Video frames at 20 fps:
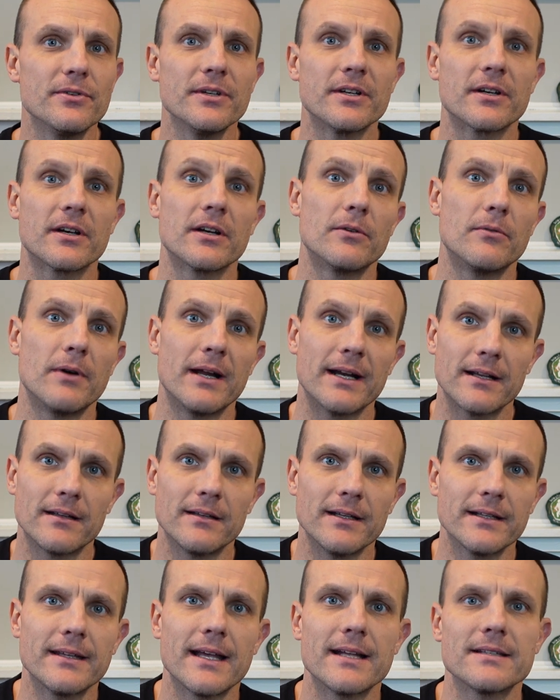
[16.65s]
you're going to want to
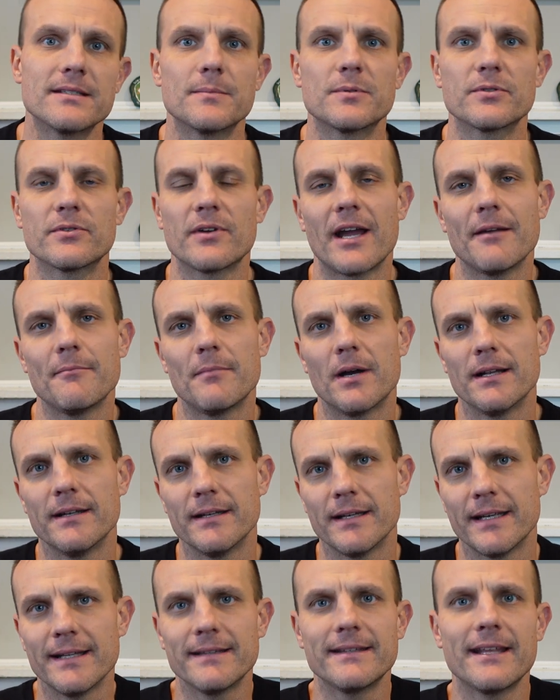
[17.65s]
click that subscribe button
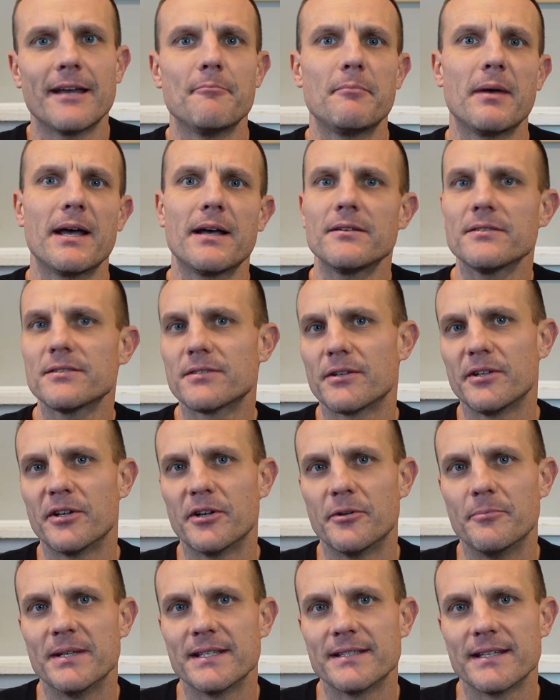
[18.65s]
and hit that bell so you
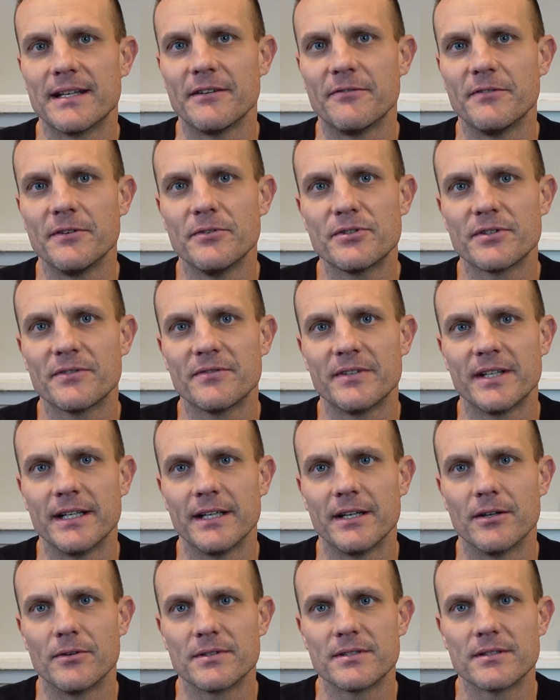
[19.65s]
don't miss any future
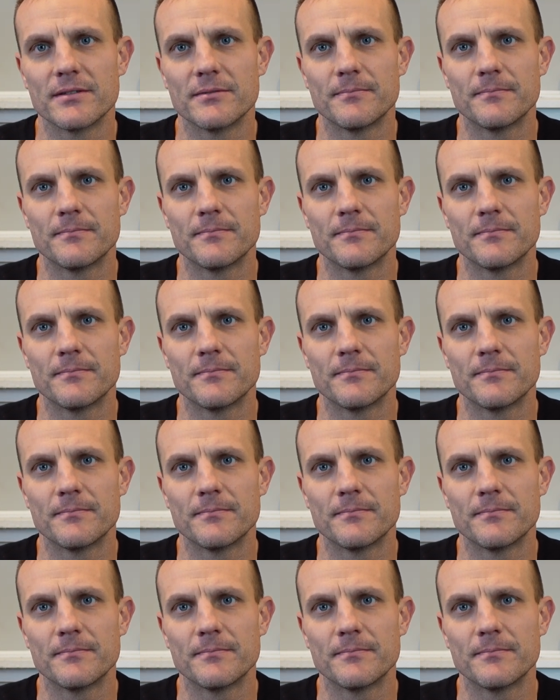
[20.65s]
videos.